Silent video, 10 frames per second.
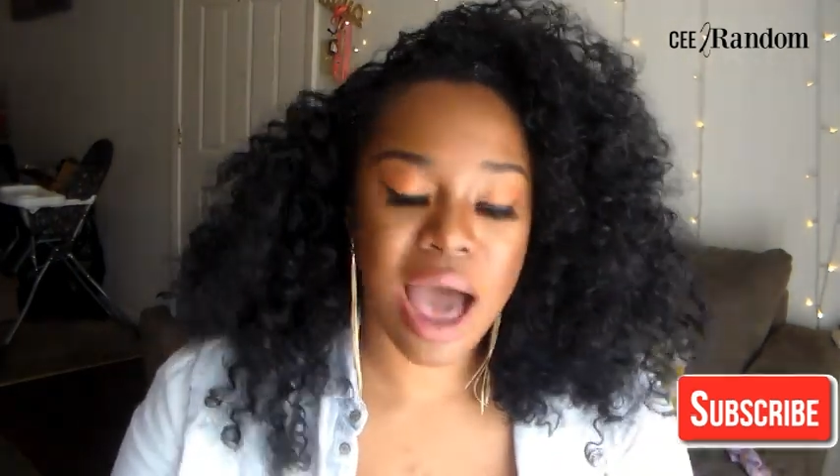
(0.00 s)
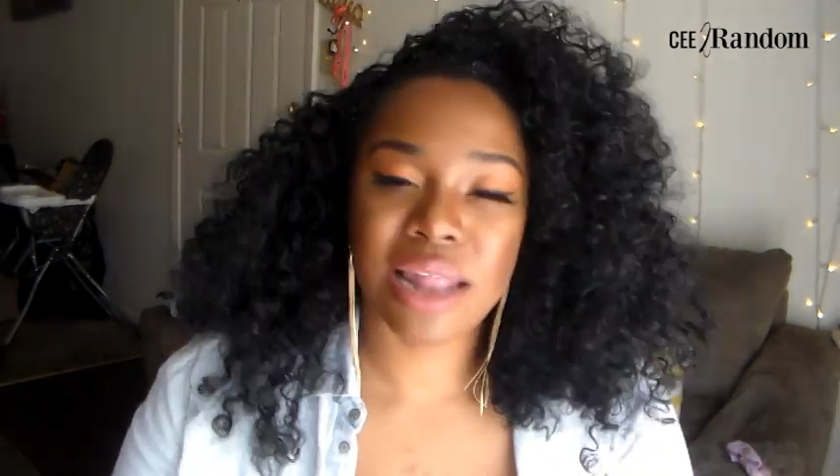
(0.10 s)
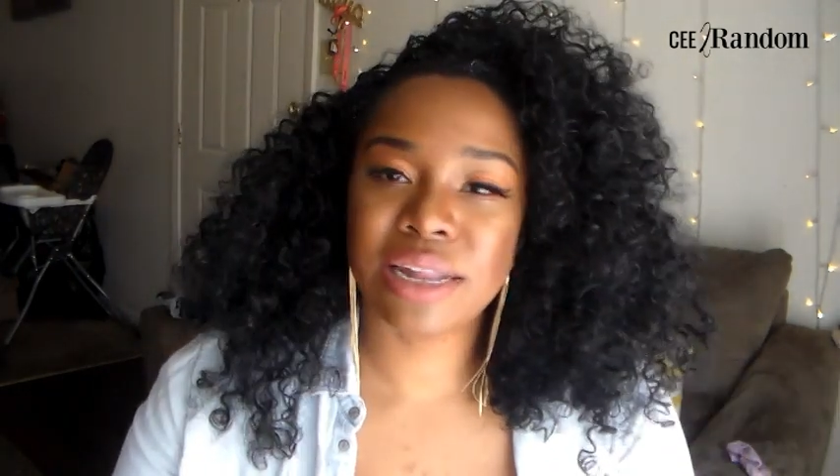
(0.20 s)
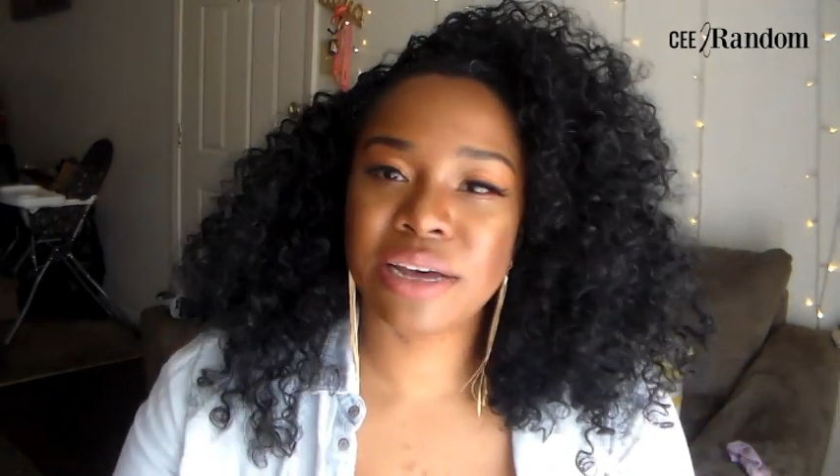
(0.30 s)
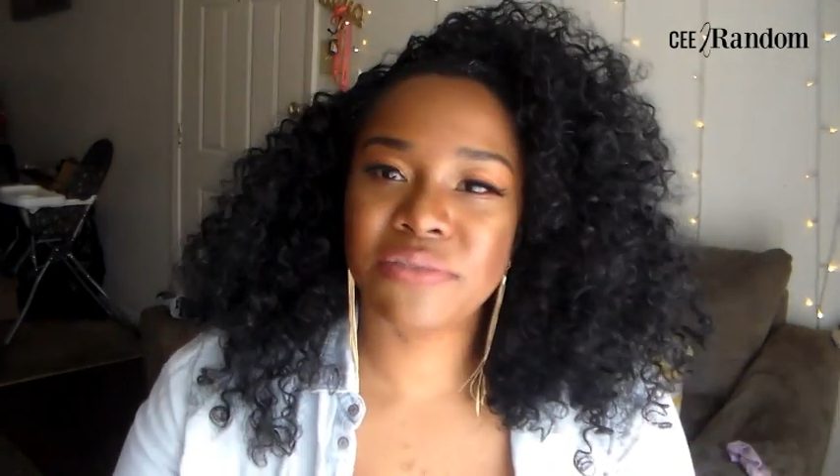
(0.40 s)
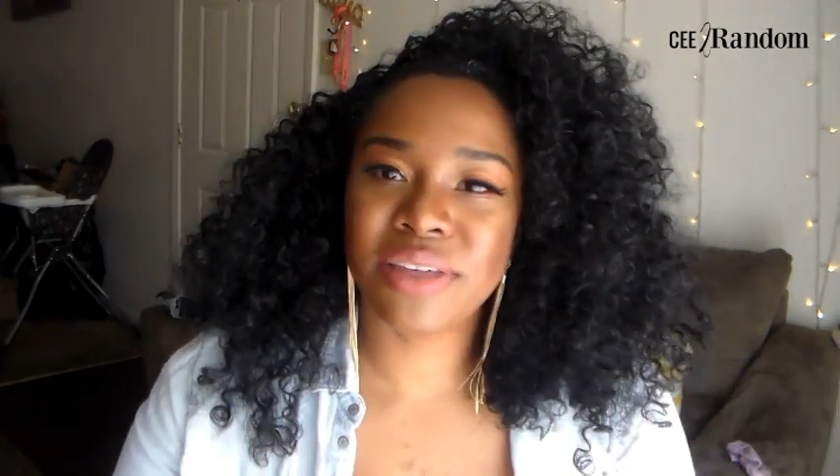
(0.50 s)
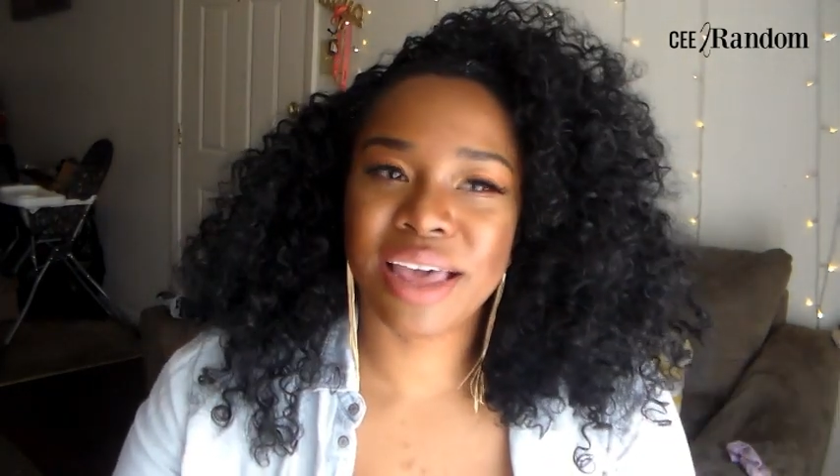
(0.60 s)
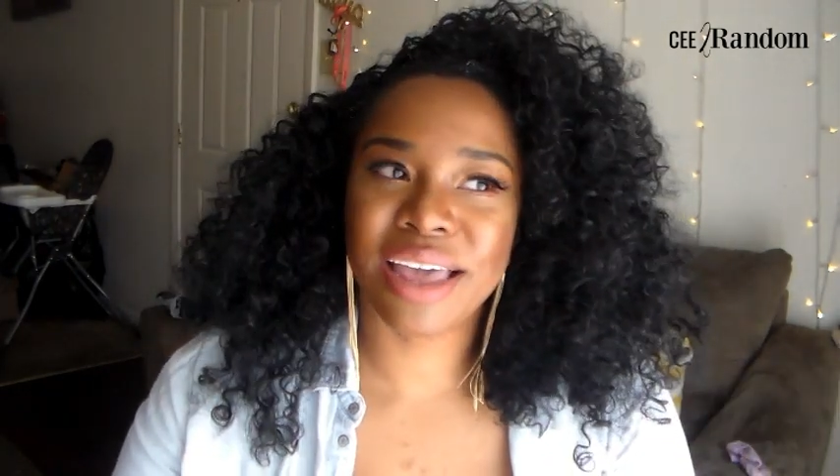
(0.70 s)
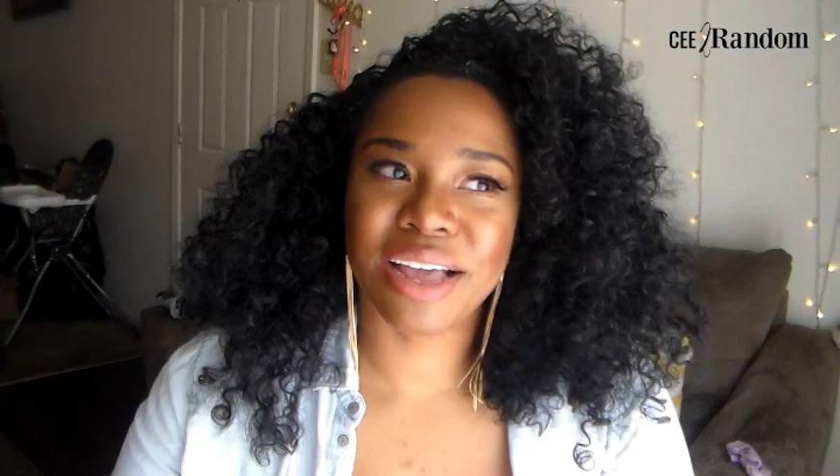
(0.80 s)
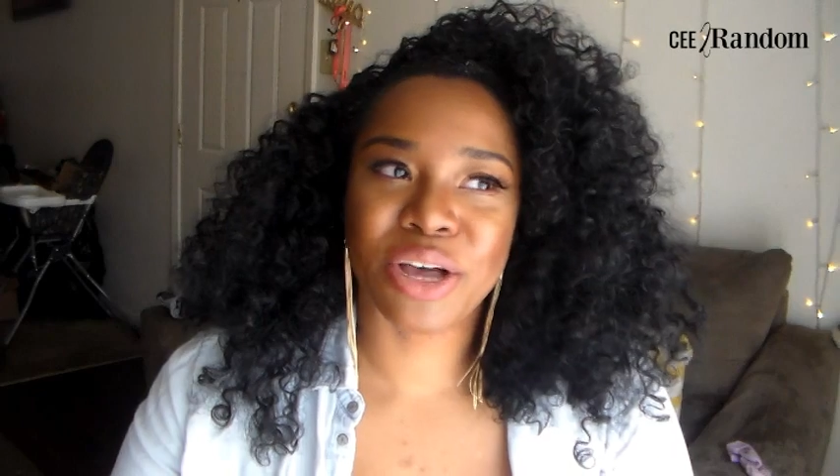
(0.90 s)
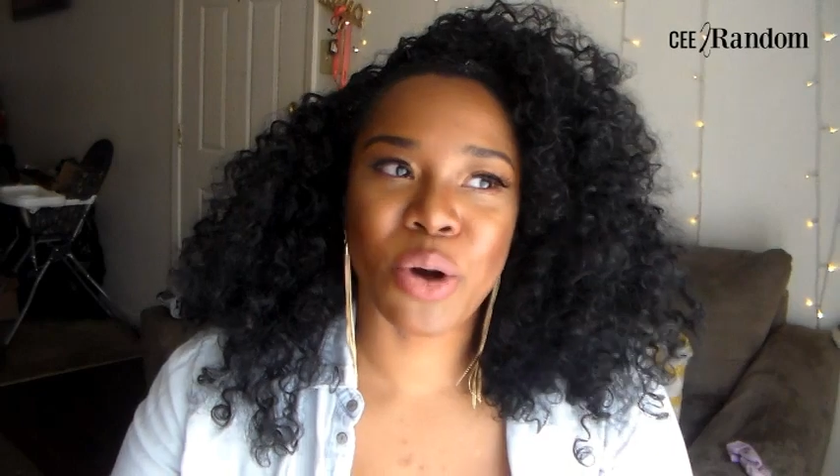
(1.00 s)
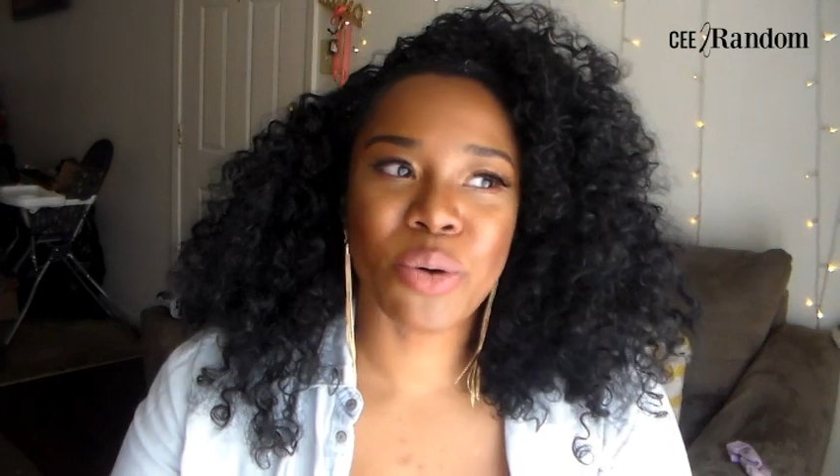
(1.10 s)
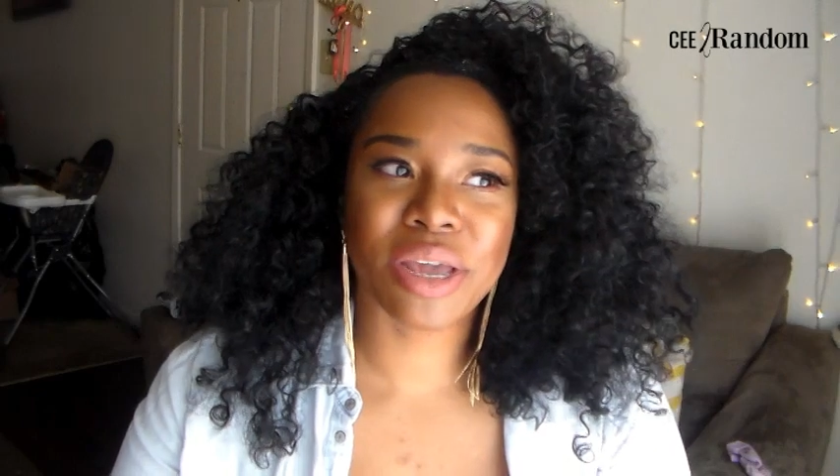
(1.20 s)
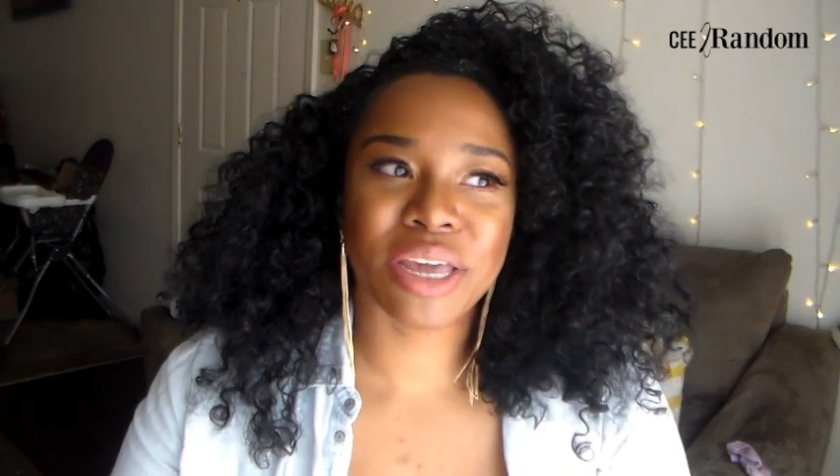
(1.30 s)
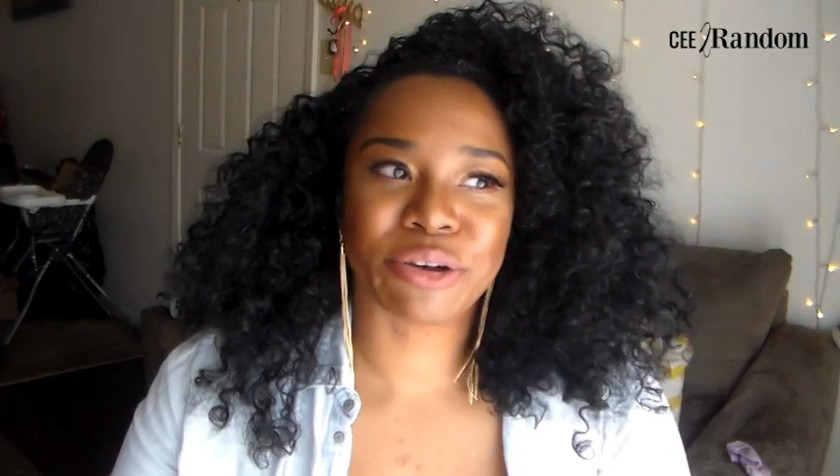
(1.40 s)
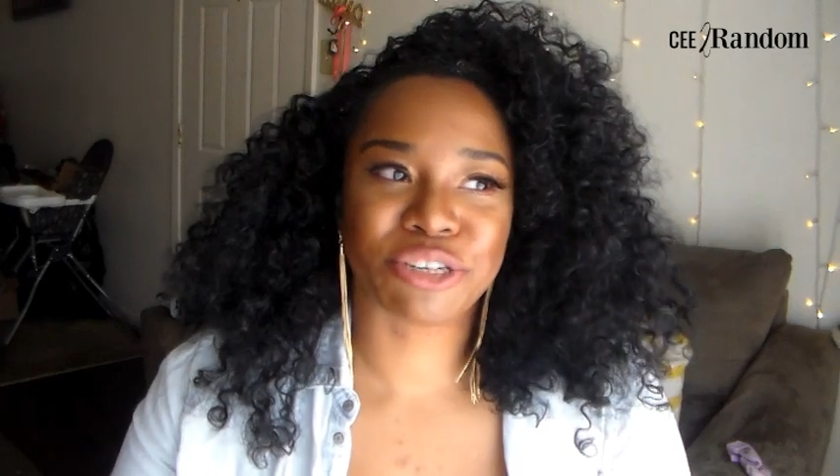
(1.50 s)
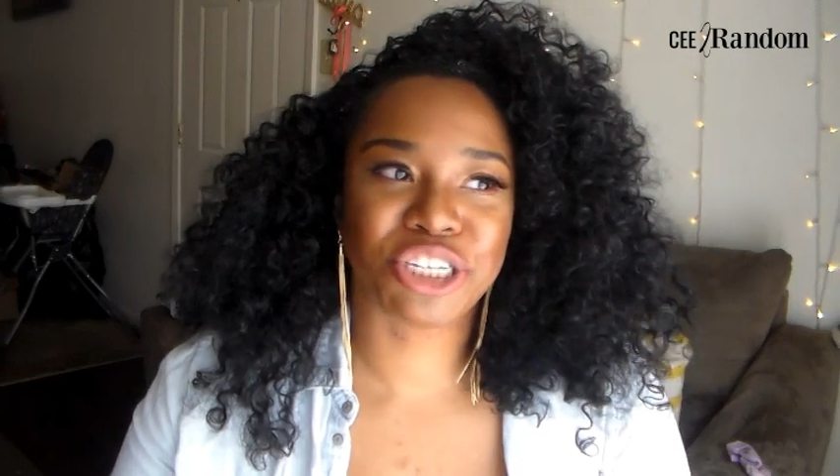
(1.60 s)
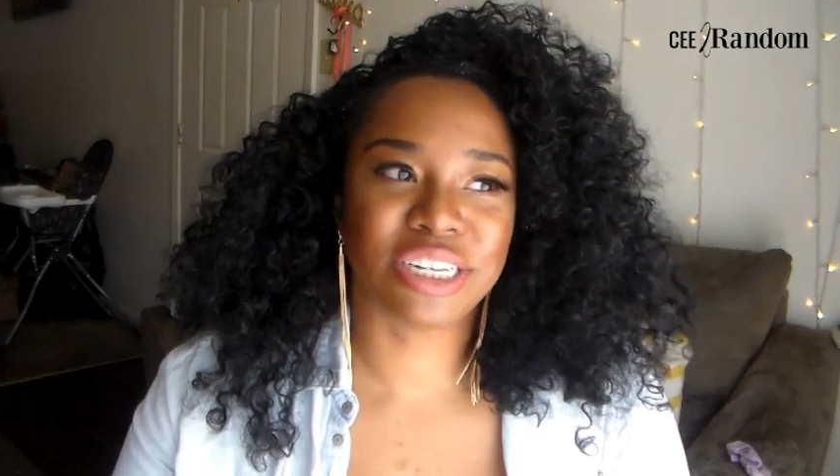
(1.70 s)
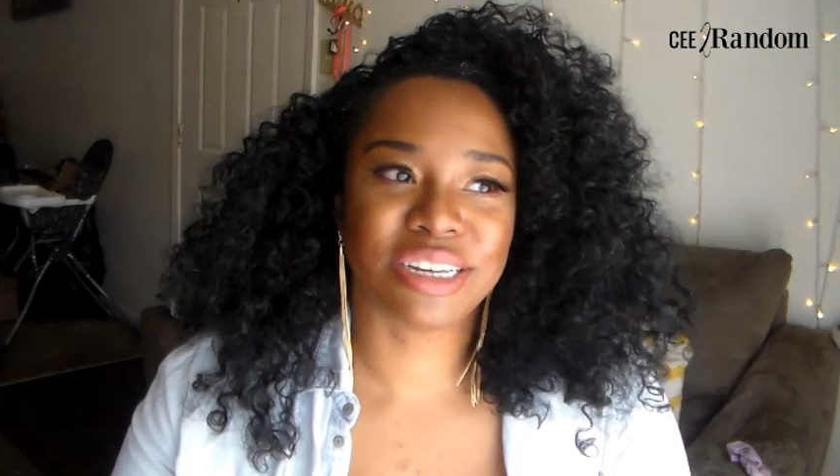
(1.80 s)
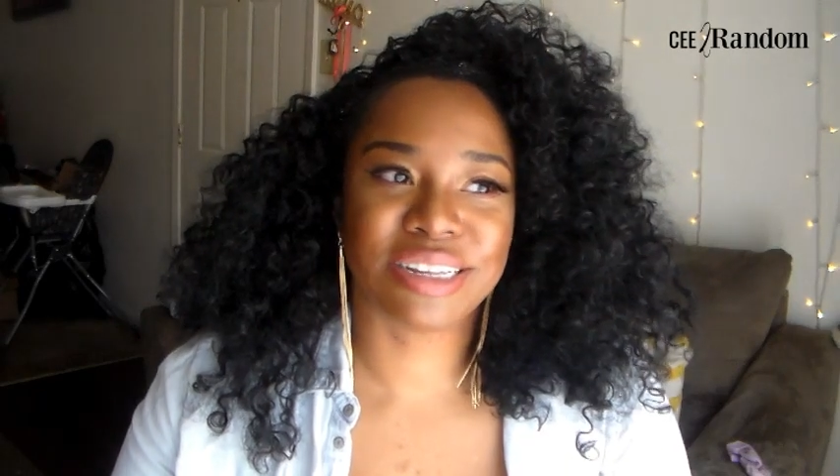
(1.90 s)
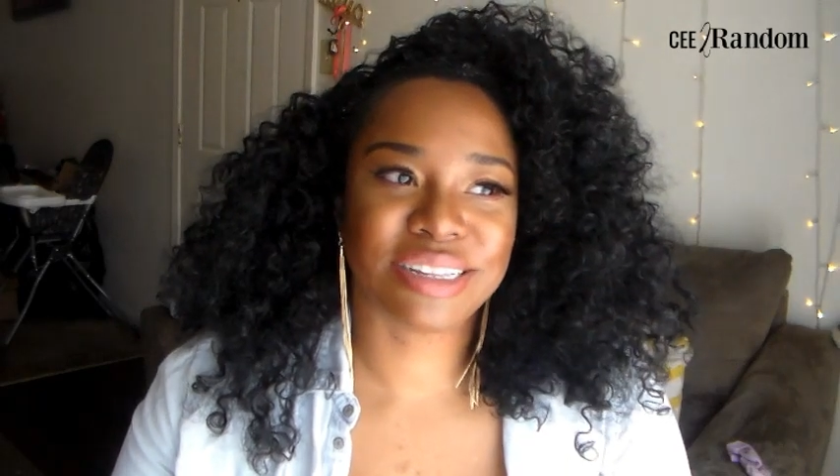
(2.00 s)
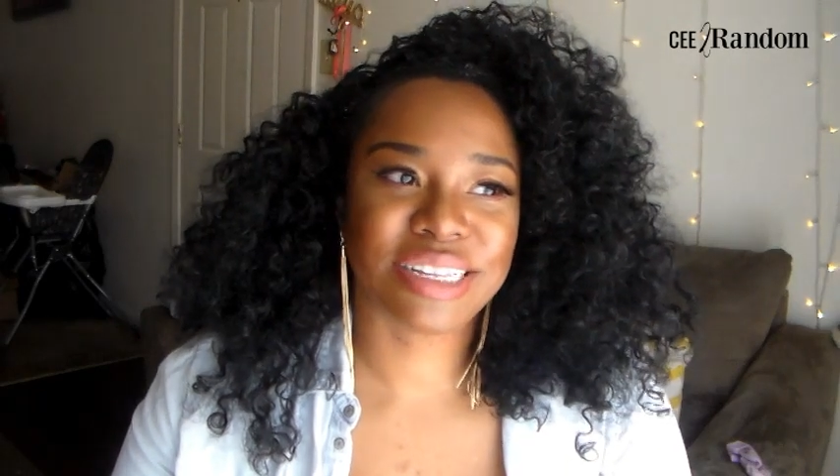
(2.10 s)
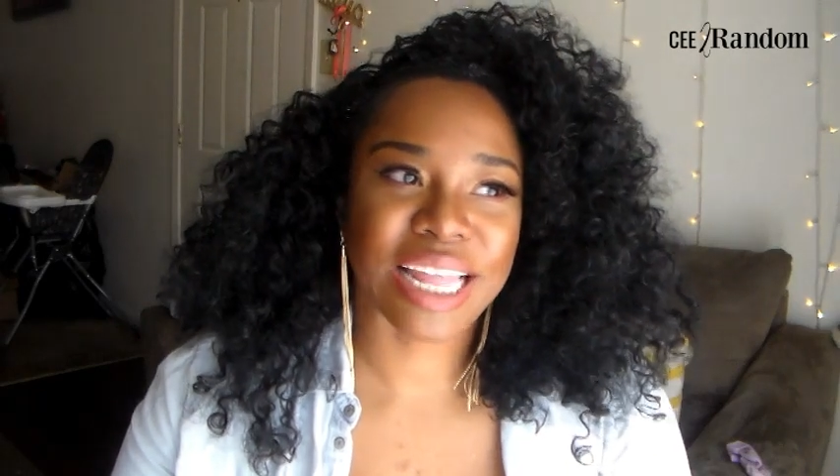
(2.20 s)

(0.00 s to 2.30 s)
I love that go-getter shit.